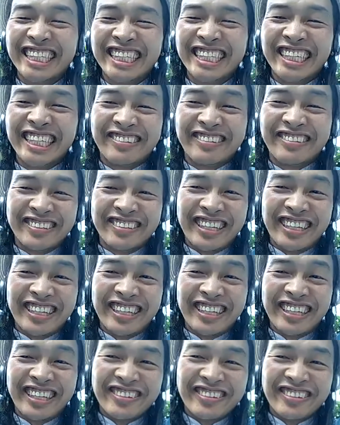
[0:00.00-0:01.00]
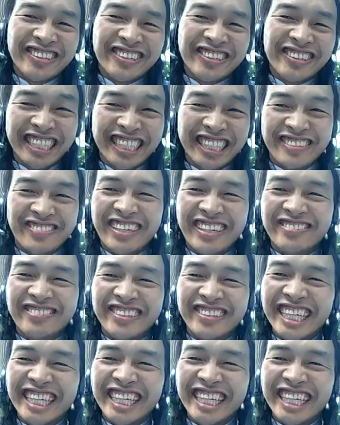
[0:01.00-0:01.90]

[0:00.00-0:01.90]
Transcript: The dream, of course, is the Bay Bridge.